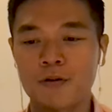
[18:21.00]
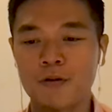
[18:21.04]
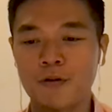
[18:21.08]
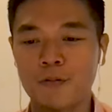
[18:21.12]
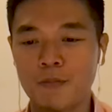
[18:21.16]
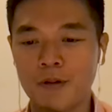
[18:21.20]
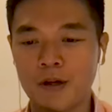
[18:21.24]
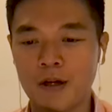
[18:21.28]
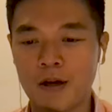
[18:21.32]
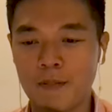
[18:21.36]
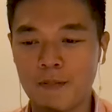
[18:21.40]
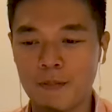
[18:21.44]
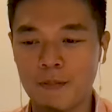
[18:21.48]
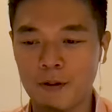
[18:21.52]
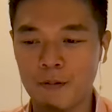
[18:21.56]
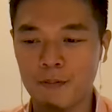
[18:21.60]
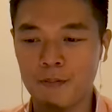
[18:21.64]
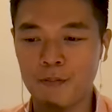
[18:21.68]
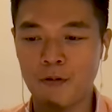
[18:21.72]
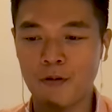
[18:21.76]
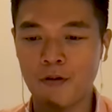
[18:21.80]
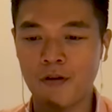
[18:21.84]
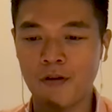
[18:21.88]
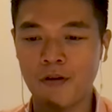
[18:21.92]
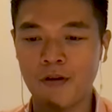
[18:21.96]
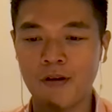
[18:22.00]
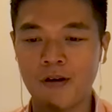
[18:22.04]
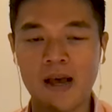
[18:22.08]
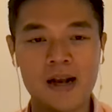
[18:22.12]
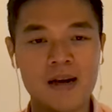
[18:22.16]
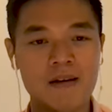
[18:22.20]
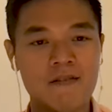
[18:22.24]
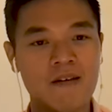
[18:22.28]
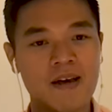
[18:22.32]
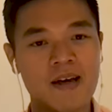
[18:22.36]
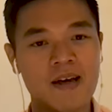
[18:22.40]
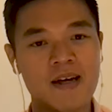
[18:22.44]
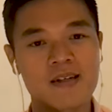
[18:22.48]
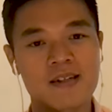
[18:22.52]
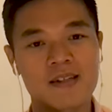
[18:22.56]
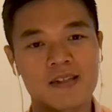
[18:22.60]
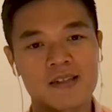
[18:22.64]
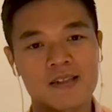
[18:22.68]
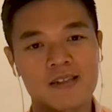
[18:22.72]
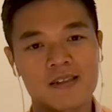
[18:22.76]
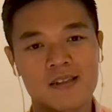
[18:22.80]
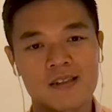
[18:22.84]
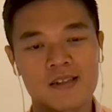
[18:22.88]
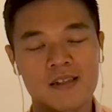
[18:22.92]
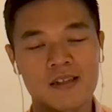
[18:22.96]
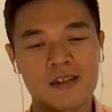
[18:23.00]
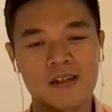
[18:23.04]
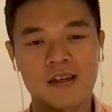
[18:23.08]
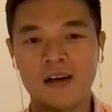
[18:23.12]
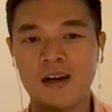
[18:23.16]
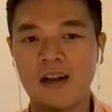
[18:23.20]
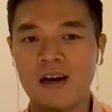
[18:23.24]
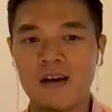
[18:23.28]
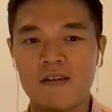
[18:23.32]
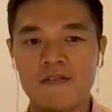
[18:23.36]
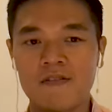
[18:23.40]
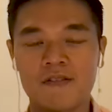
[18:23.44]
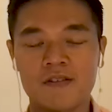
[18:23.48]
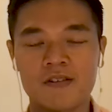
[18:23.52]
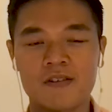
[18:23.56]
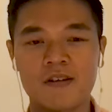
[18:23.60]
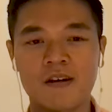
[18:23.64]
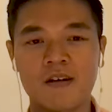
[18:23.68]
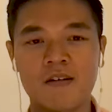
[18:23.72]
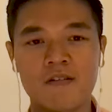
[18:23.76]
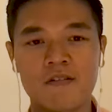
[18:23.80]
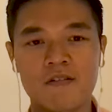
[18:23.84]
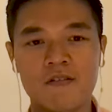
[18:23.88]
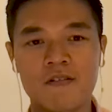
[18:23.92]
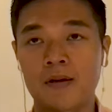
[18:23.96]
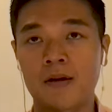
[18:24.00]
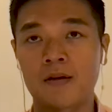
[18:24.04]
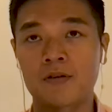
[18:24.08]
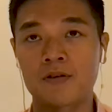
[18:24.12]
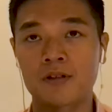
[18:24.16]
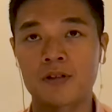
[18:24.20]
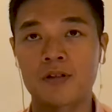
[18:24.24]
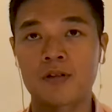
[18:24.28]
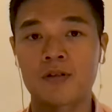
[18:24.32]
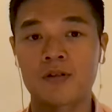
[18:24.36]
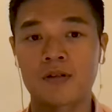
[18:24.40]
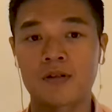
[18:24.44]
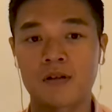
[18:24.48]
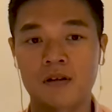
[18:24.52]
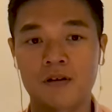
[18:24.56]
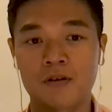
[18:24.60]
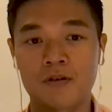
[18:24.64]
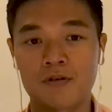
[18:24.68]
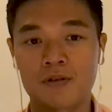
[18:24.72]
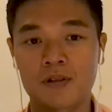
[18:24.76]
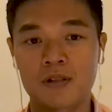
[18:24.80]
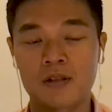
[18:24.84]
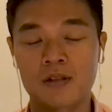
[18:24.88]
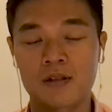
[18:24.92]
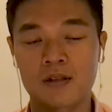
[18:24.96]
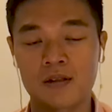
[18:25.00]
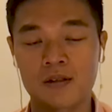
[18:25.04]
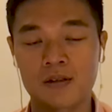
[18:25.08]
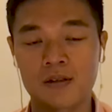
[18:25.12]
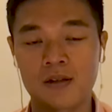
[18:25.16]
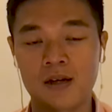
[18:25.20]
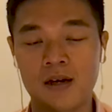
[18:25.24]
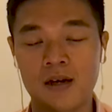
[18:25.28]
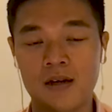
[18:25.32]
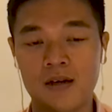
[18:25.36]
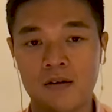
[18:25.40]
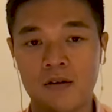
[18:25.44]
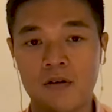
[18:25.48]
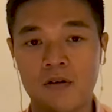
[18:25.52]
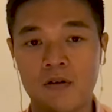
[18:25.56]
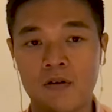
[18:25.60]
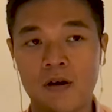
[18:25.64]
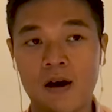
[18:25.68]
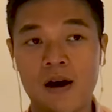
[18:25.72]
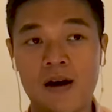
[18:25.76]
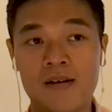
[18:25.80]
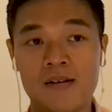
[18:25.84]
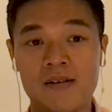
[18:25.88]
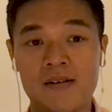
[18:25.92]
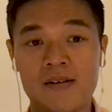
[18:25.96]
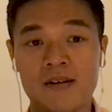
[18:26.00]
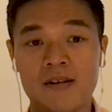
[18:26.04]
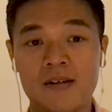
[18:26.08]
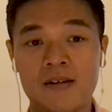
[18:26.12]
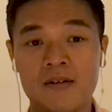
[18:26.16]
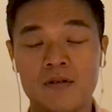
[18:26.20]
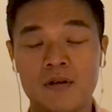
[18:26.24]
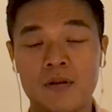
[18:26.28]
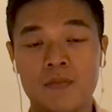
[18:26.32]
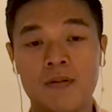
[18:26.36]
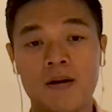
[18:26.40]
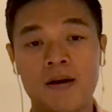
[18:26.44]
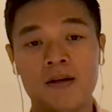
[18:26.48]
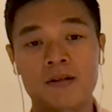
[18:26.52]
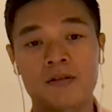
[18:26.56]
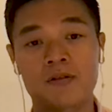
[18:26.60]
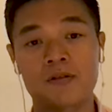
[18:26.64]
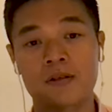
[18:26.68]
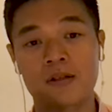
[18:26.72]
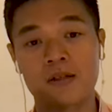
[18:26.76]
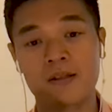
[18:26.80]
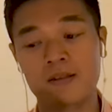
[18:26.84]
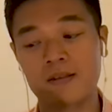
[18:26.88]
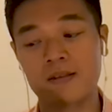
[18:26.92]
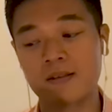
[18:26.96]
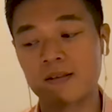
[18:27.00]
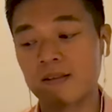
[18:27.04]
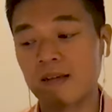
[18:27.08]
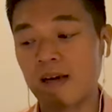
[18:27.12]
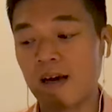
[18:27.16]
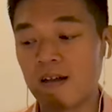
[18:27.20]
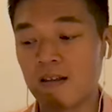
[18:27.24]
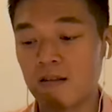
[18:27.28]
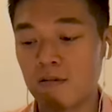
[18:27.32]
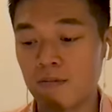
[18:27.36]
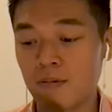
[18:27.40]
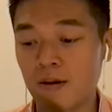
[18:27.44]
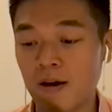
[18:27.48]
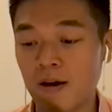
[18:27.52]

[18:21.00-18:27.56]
you to be a bit more elevated in life itself. I'll just using that whole idea to apply to the death